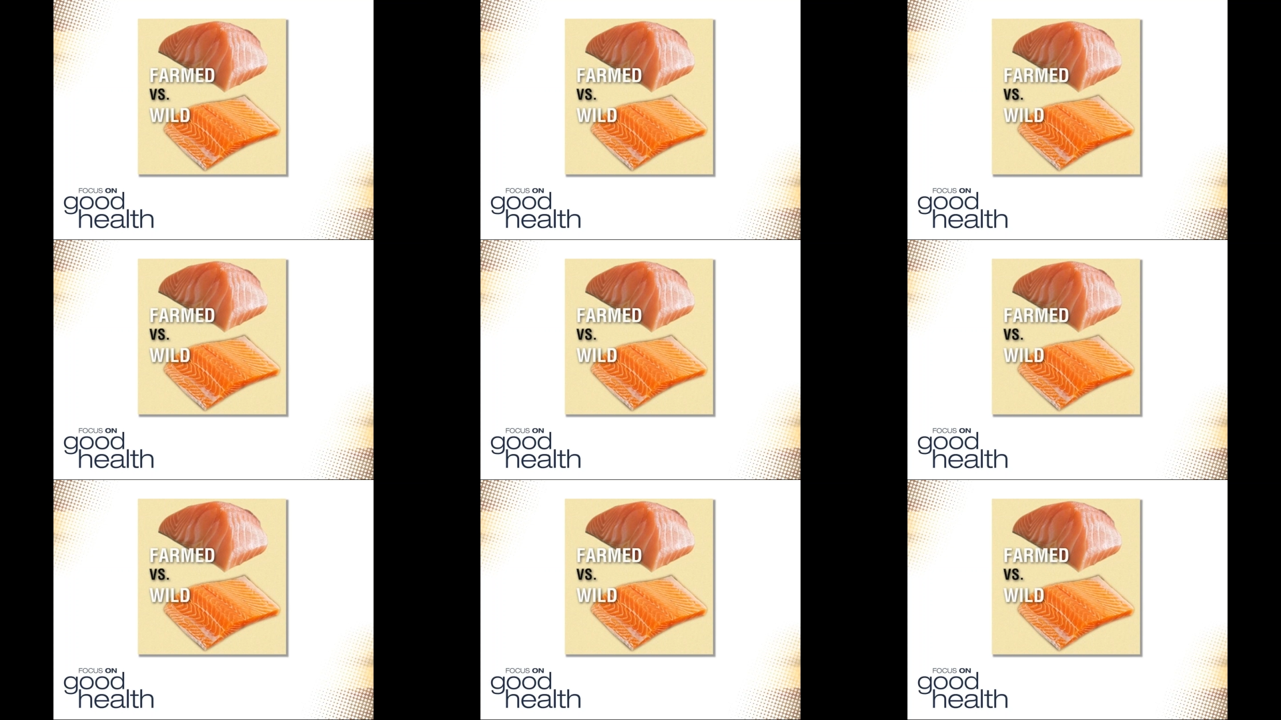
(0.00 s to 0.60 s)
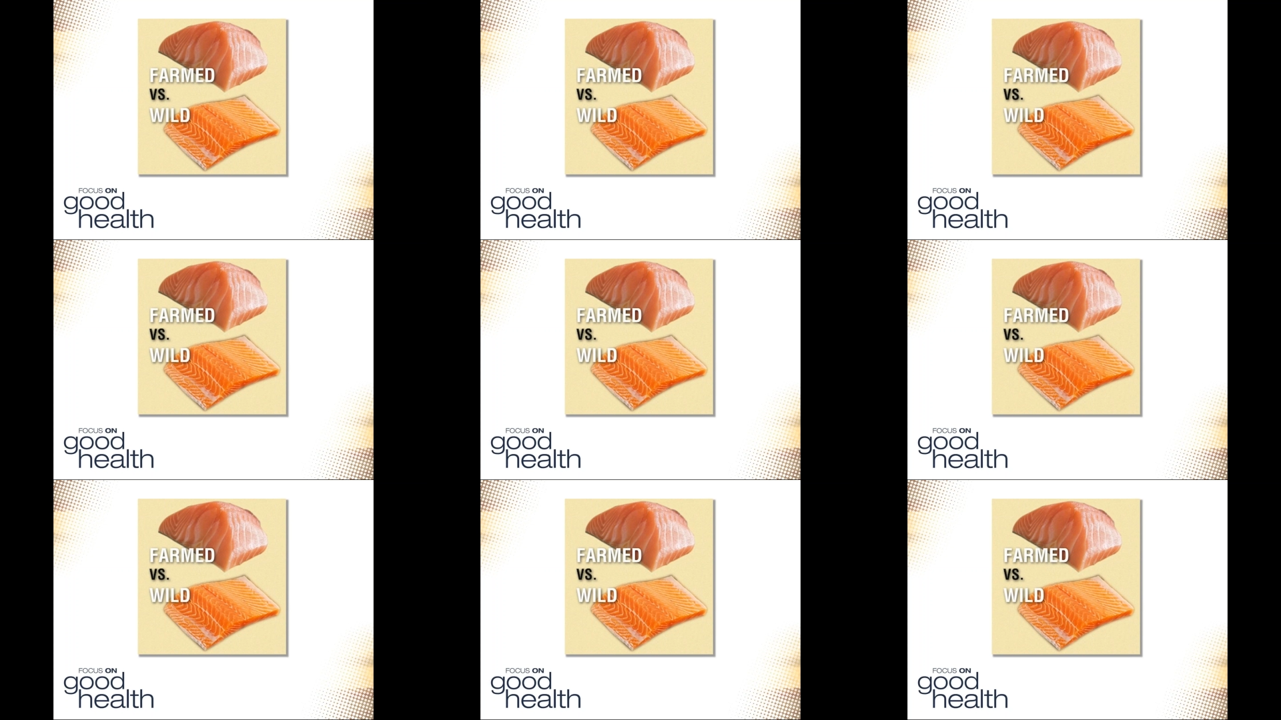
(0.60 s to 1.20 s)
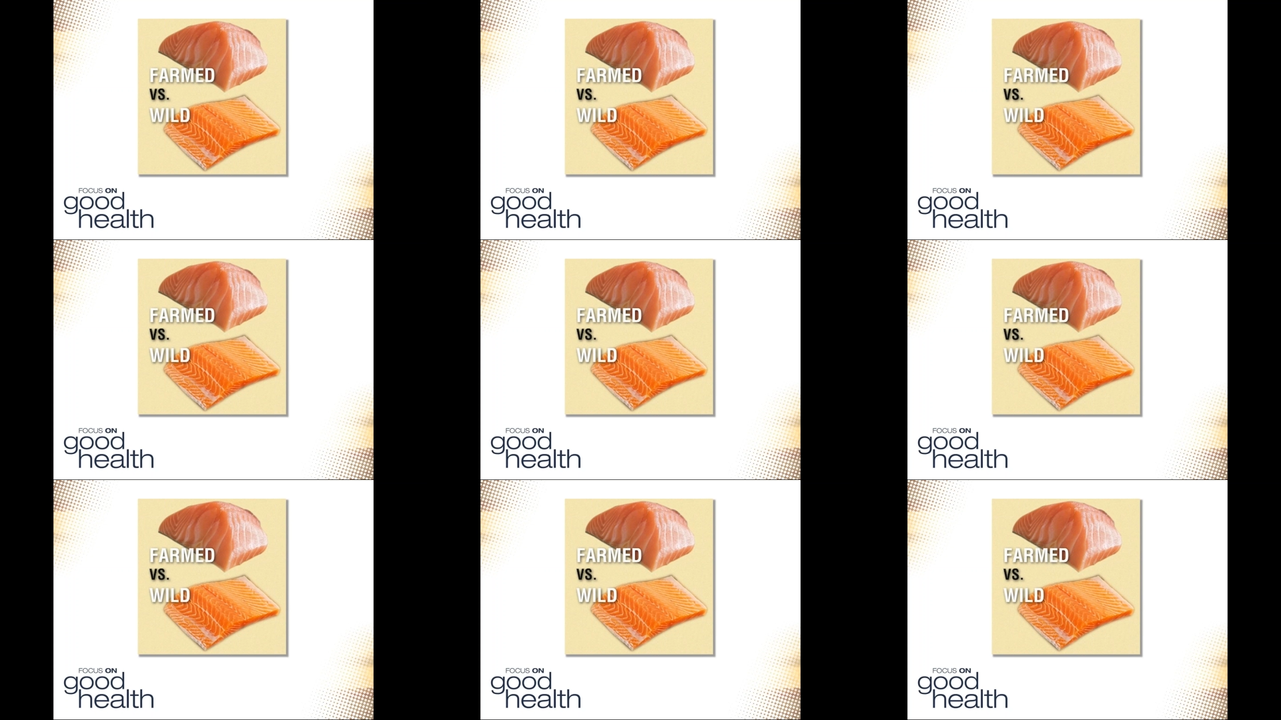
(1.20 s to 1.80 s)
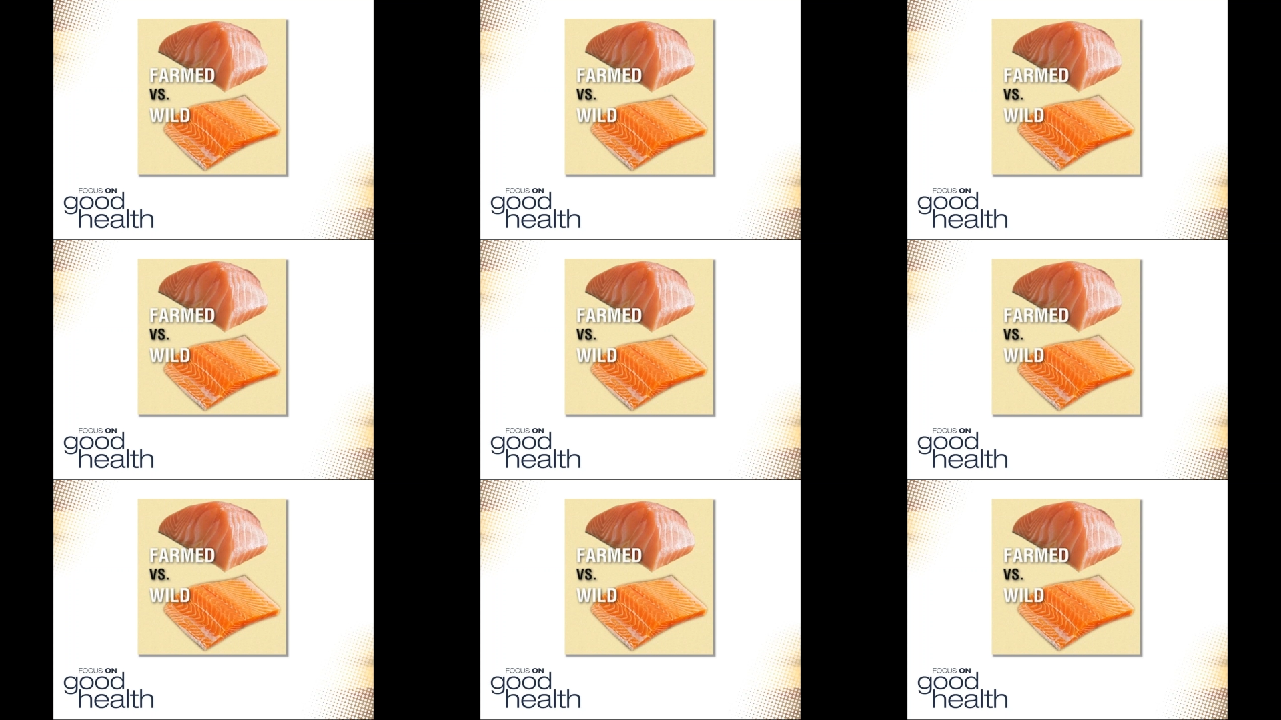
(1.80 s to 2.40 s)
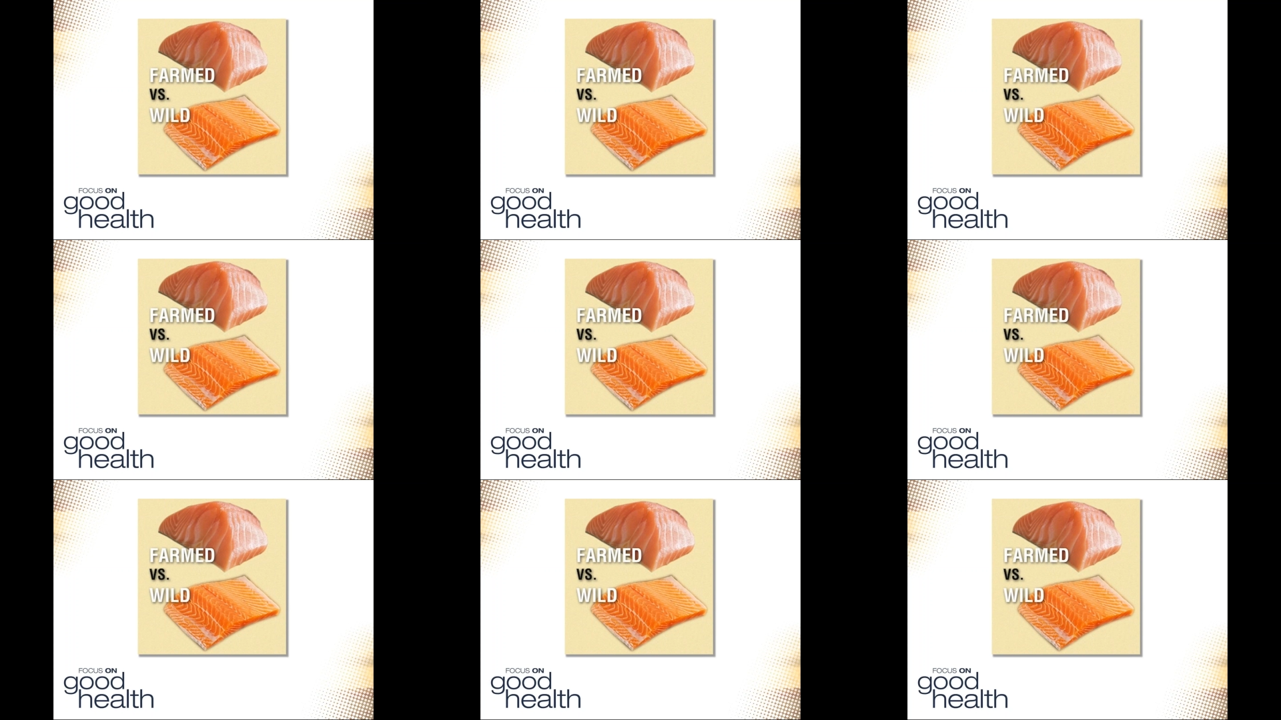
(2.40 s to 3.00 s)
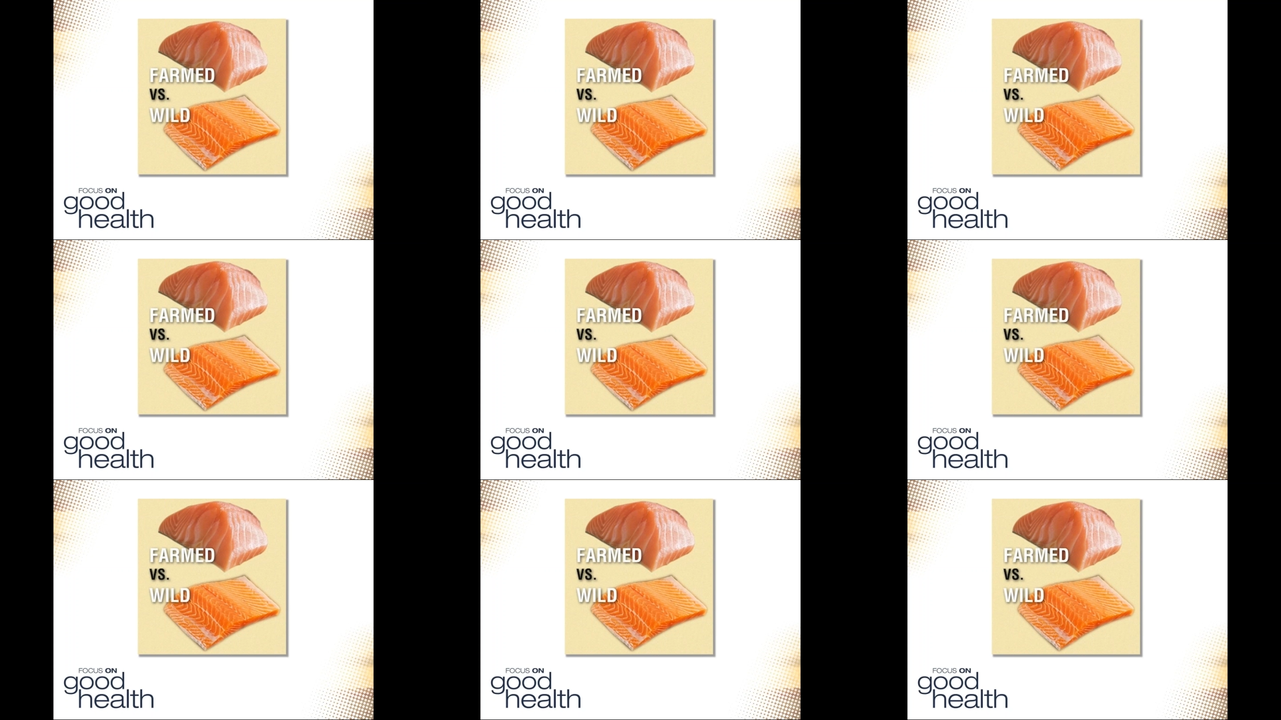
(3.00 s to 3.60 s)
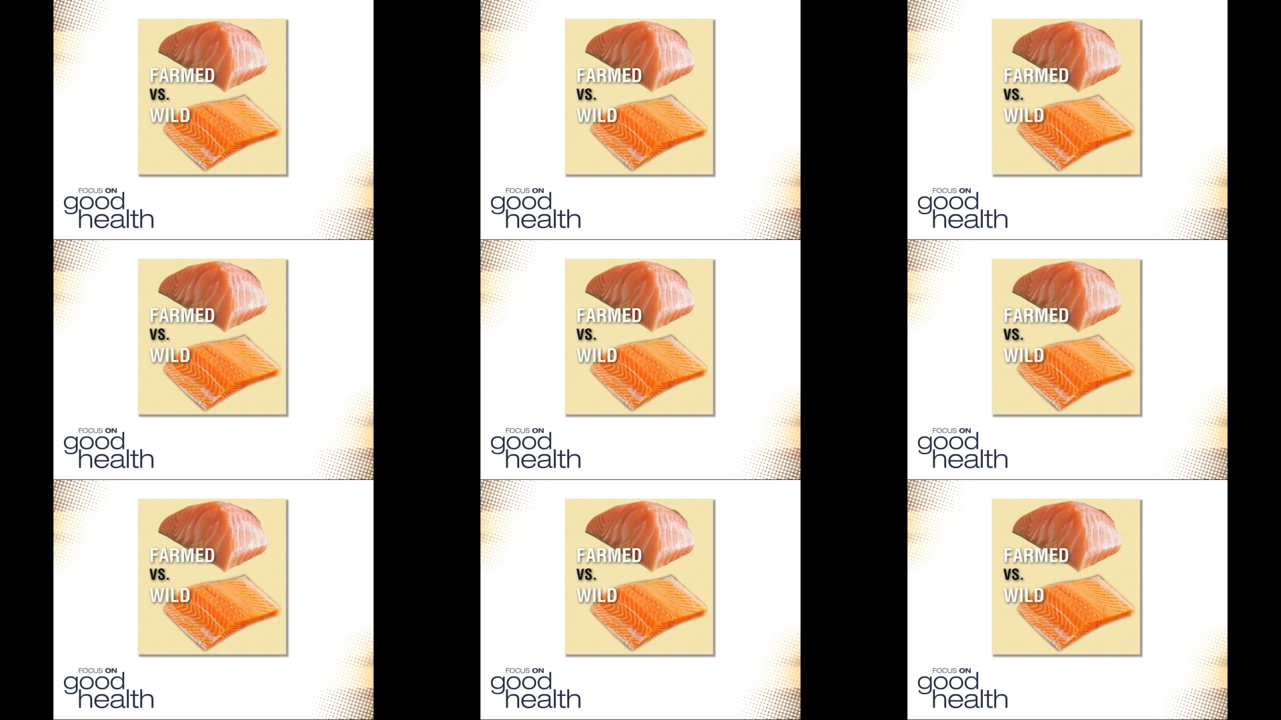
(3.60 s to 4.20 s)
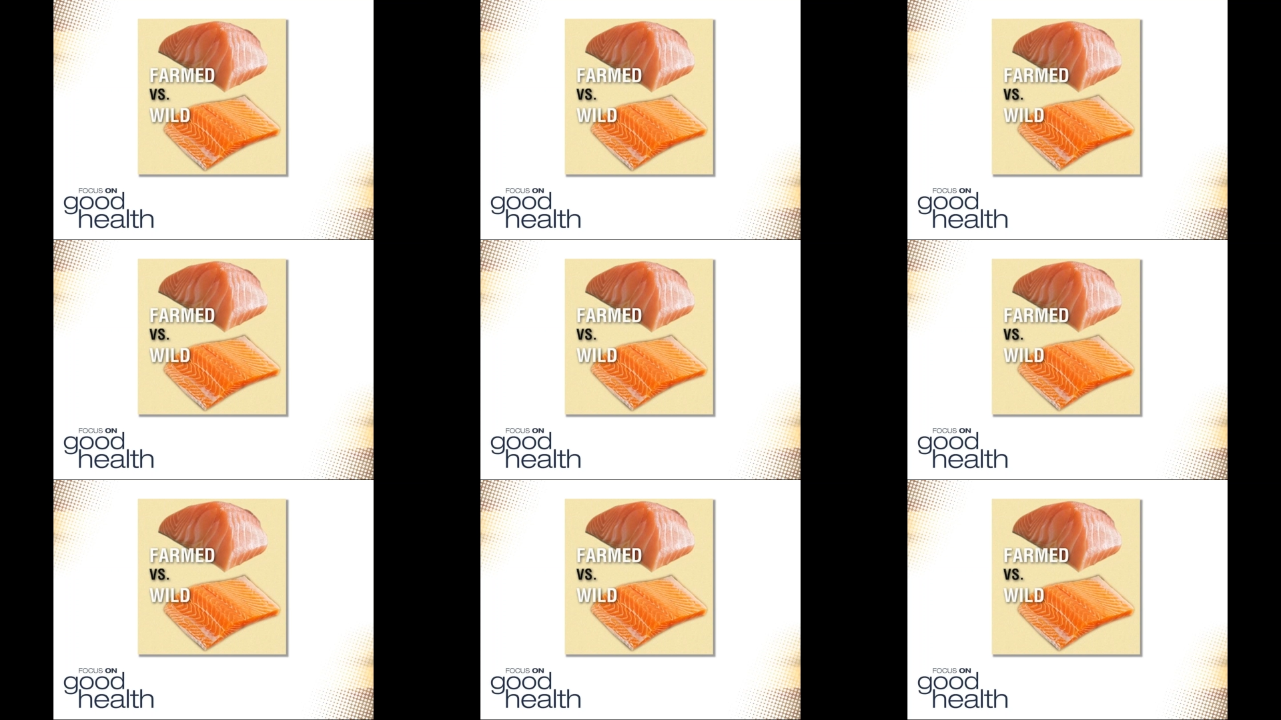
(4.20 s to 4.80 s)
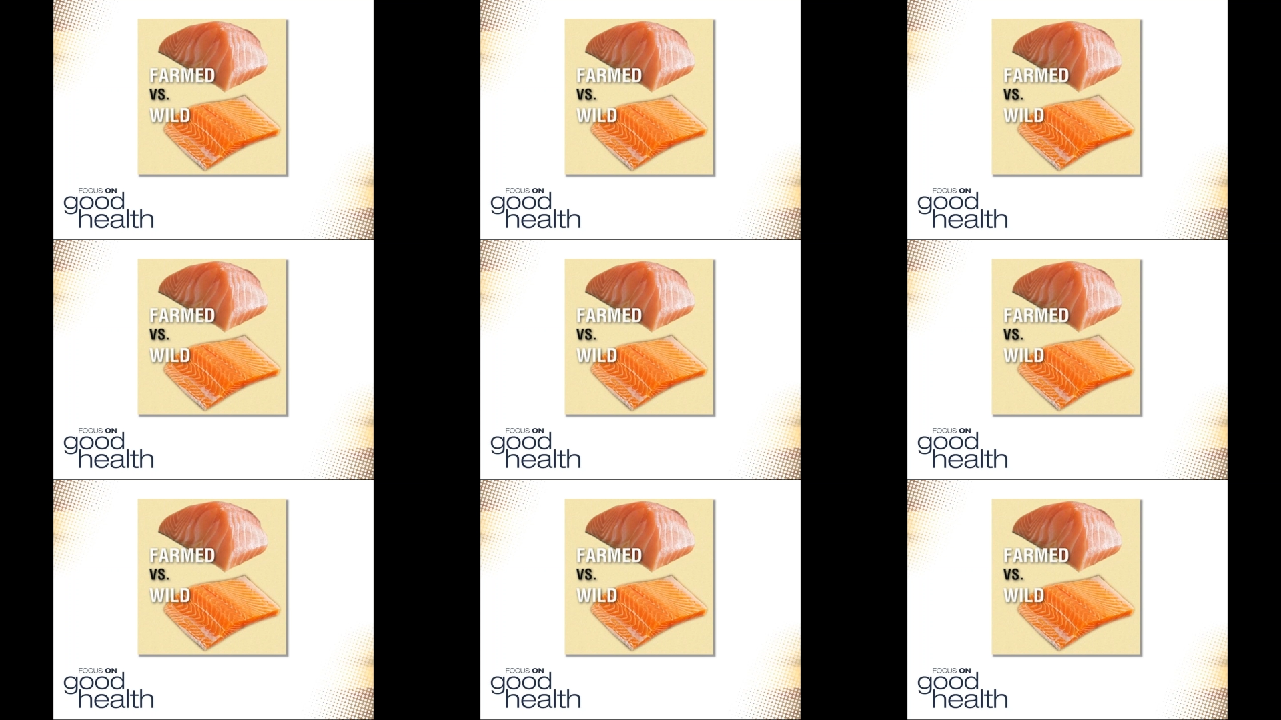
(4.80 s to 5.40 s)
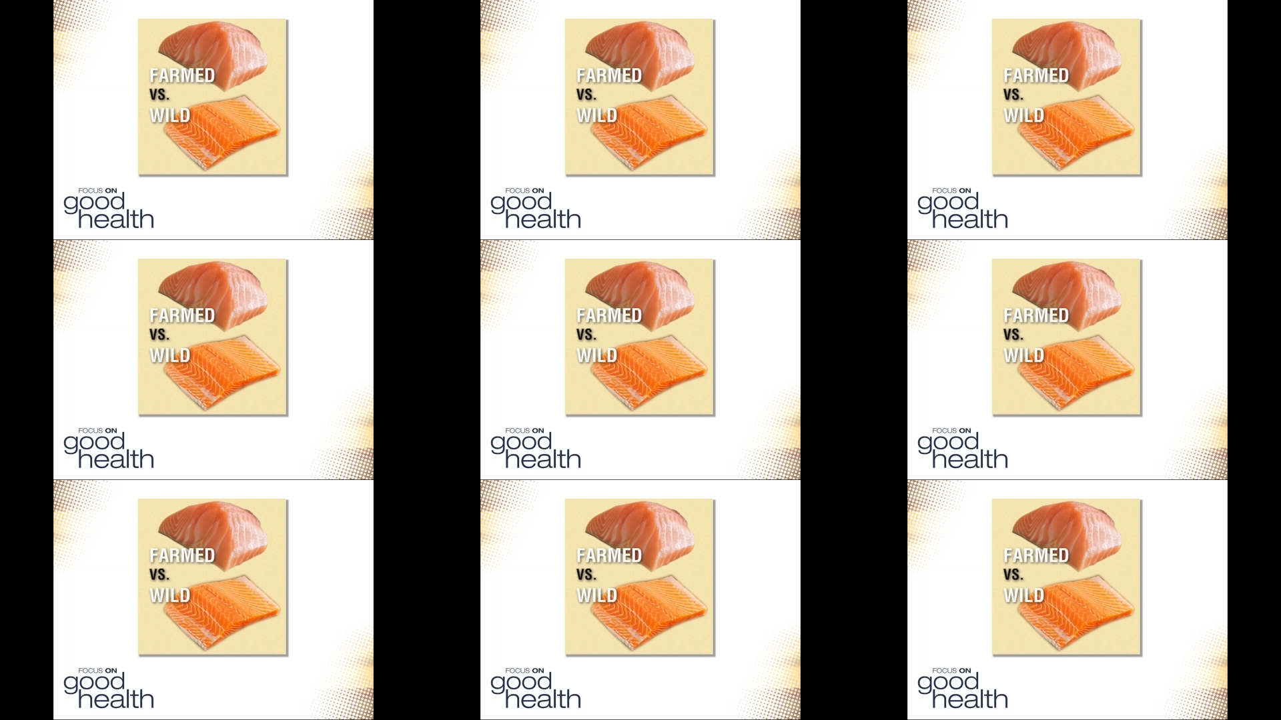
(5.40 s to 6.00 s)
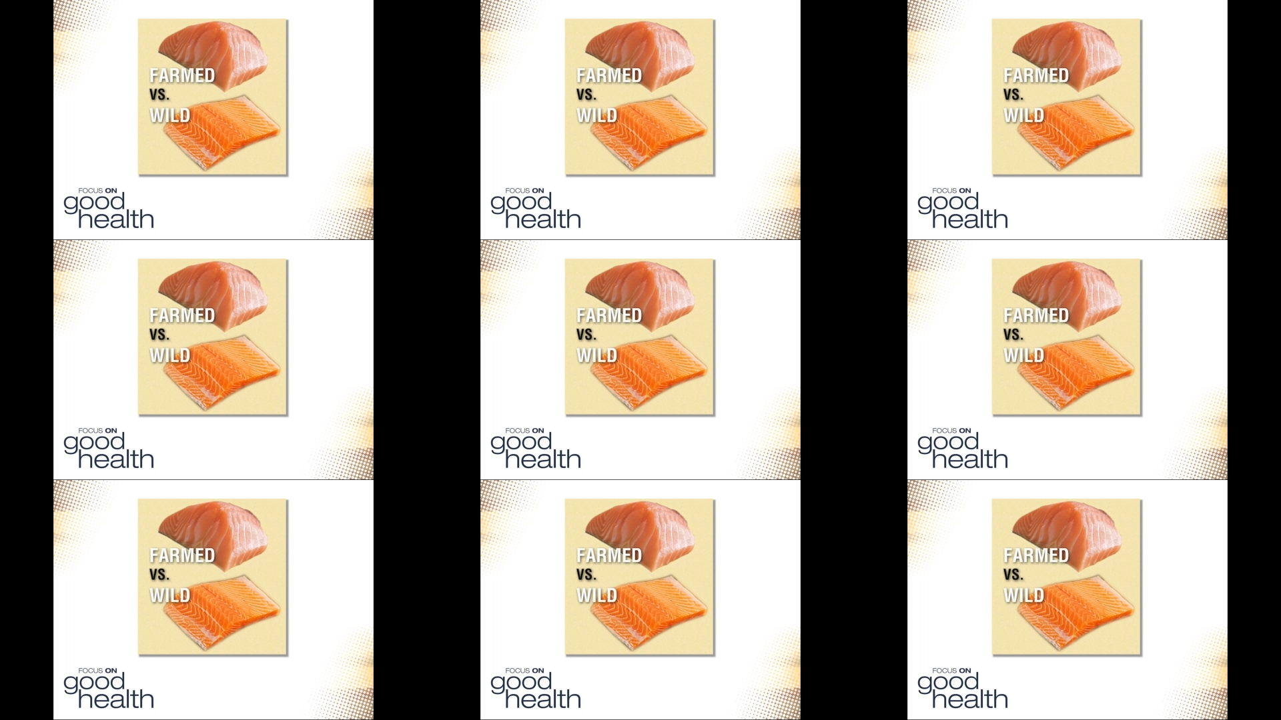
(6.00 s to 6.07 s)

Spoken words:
(no speaker visible)